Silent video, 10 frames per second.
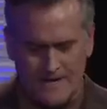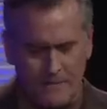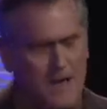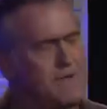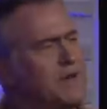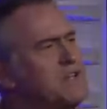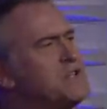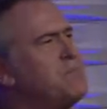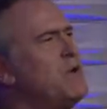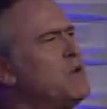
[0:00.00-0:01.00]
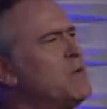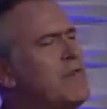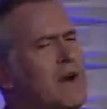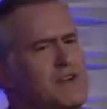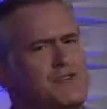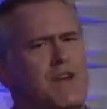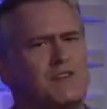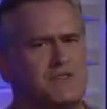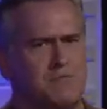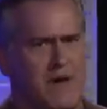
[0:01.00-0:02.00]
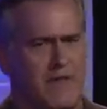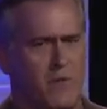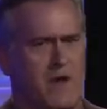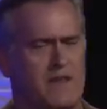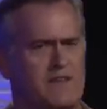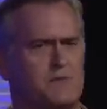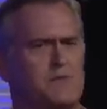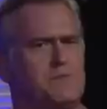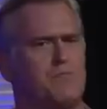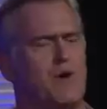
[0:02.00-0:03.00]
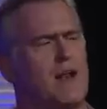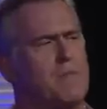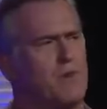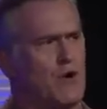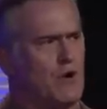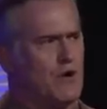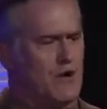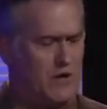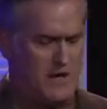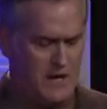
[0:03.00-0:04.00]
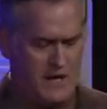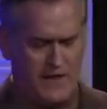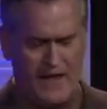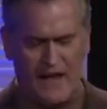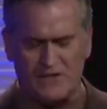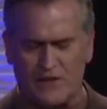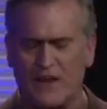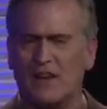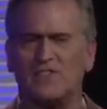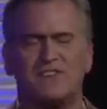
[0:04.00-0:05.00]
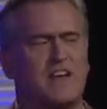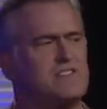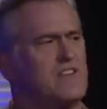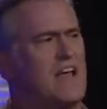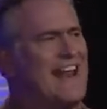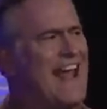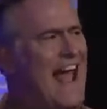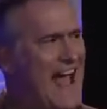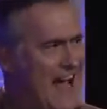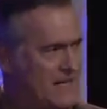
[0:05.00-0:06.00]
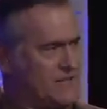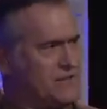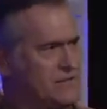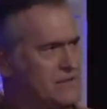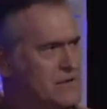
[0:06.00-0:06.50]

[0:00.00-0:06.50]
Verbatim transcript: We have a dispute with our judges, by the way. This was brought up earlier. The answer here says an axe.